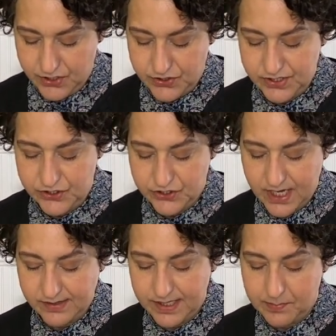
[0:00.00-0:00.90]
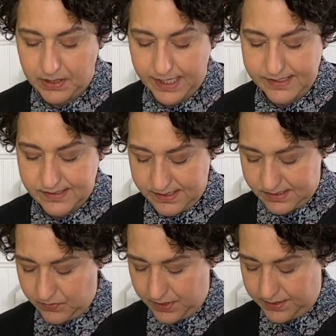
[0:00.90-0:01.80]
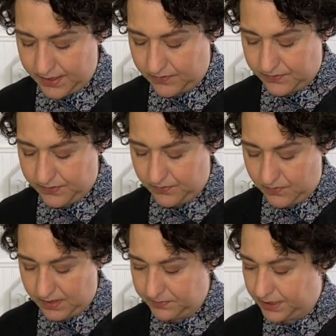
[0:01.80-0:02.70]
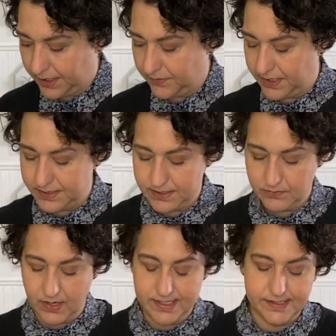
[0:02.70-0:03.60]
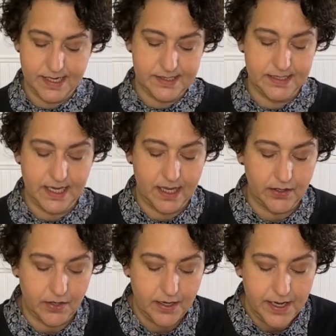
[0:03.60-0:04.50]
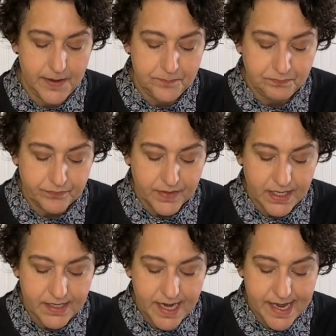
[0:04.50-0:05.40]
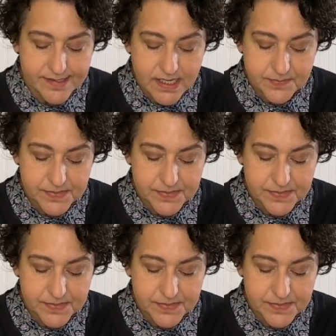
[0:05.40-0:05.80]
just gently place this one over the one below it, right sides together. And as I'm